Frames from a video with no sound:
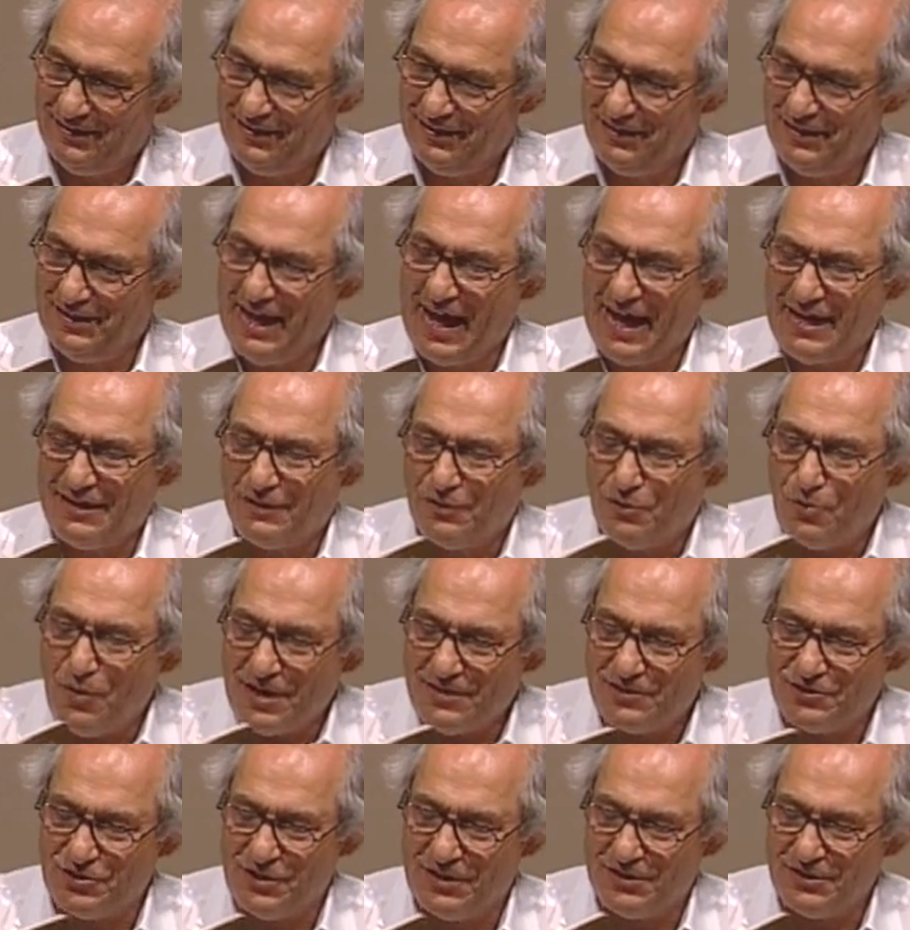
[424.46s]
that
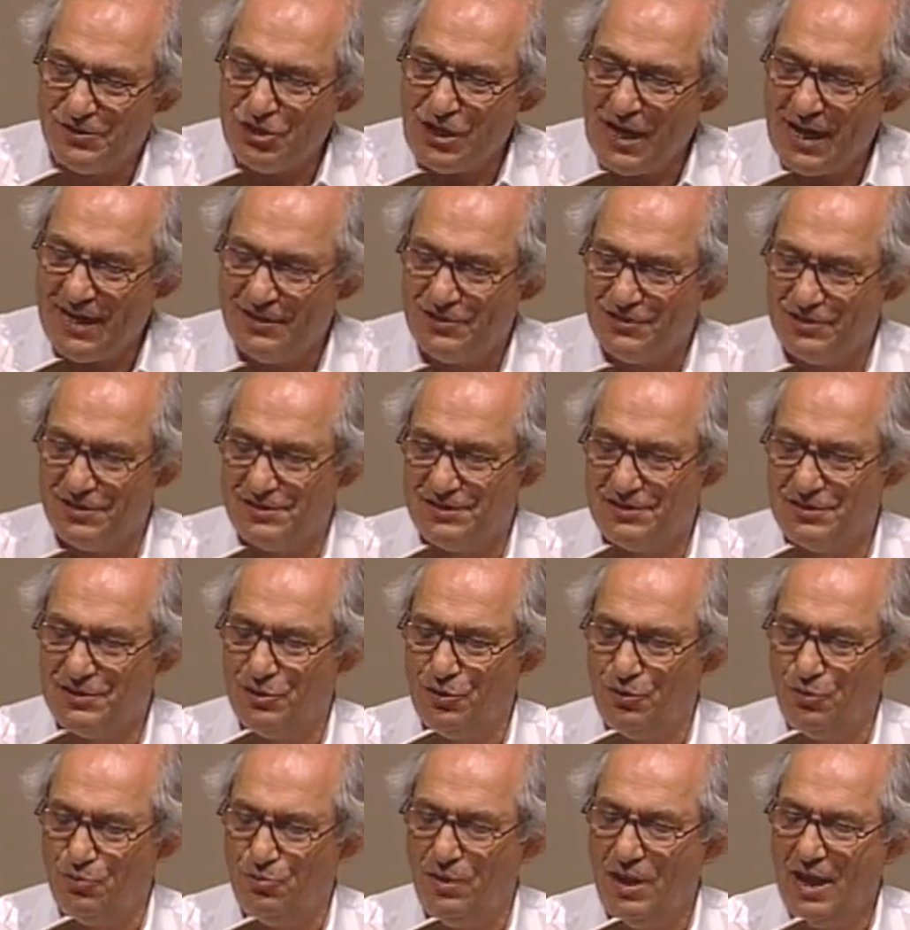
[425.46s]
question changes
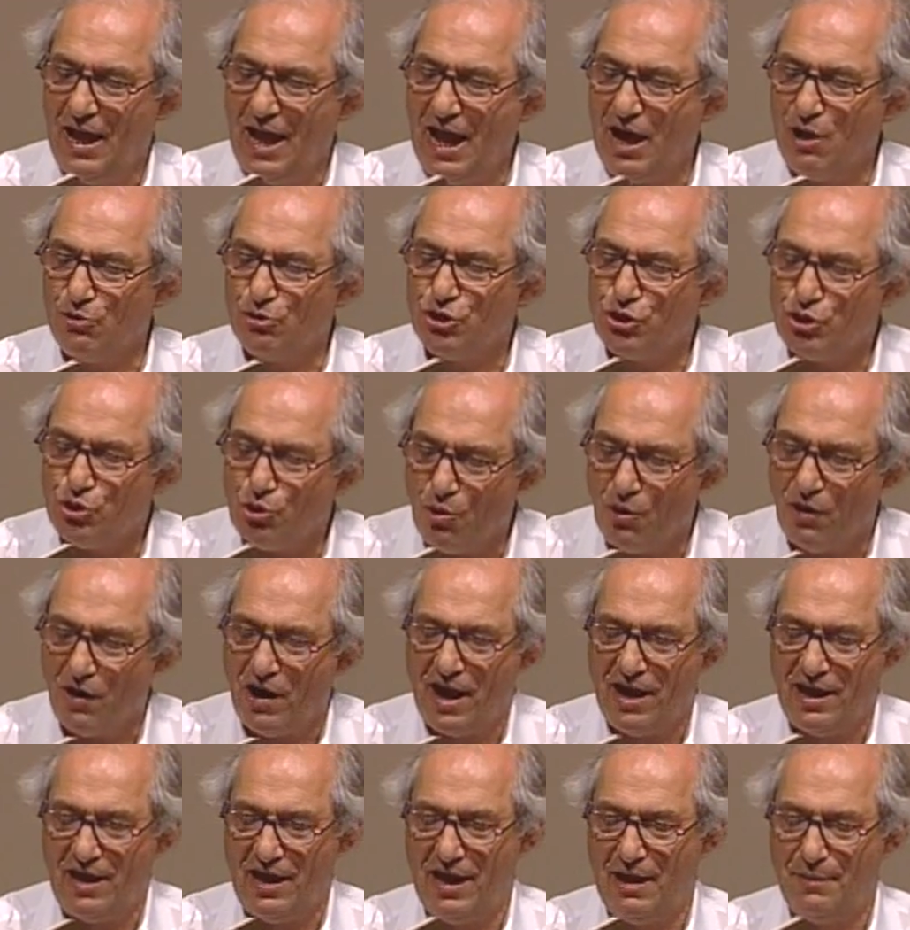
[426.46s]
to, how sure
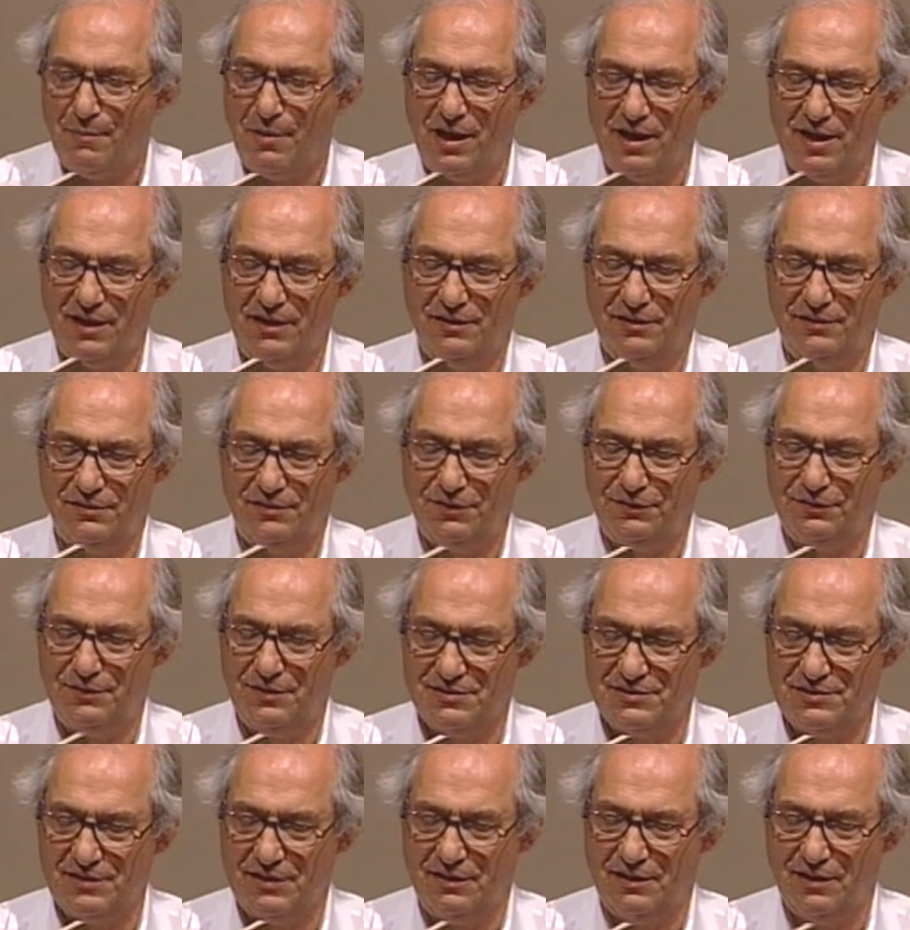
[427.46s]
I, am I that
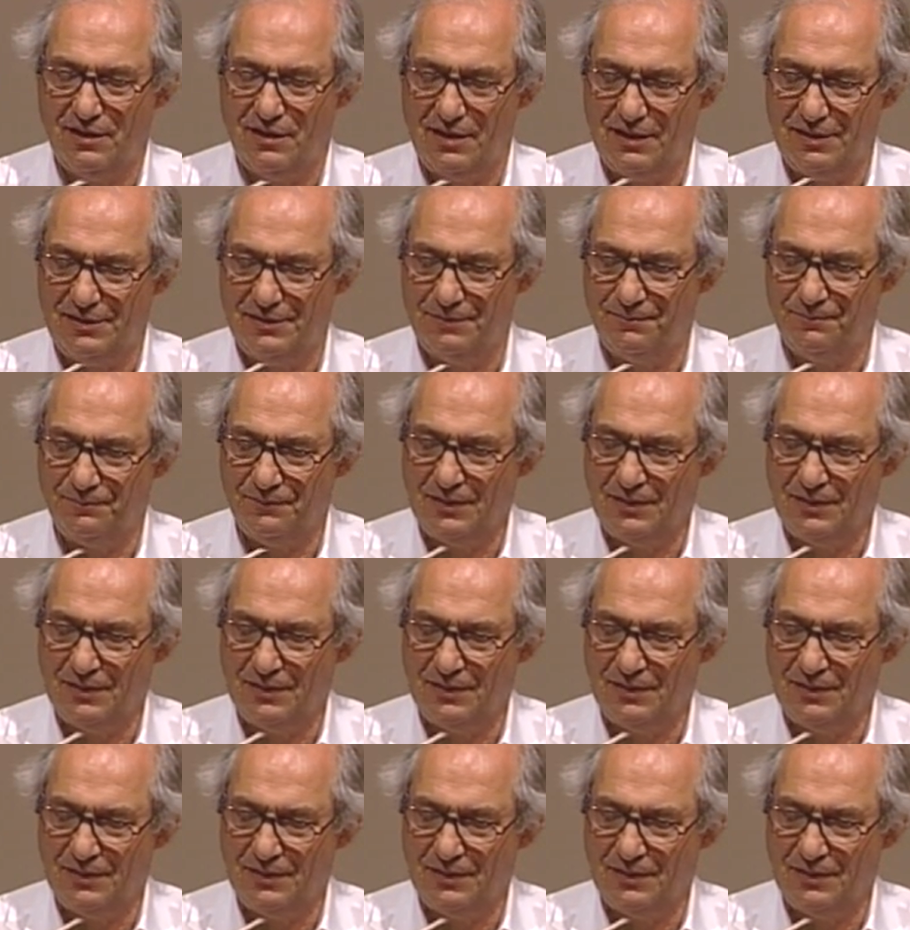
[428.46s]
there's a God?